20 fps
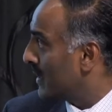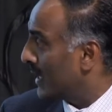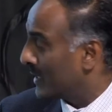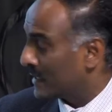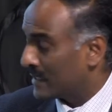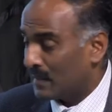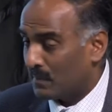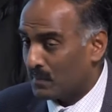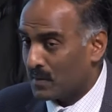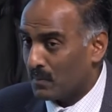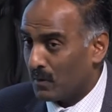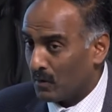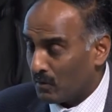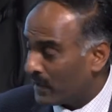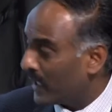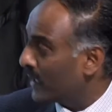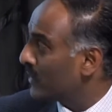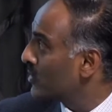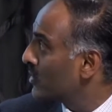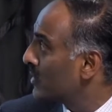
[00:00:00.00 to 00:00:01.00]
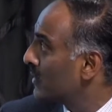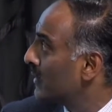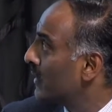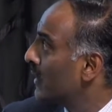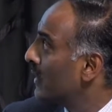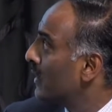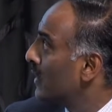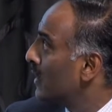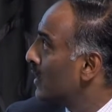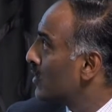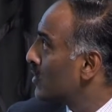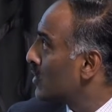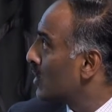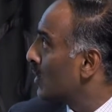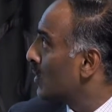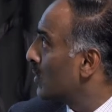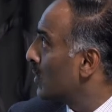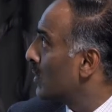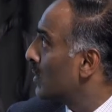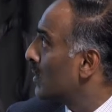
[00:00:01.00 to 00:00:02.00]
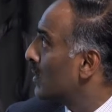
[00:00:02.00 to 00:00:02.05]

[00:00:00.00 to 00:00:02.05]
acceptable range. So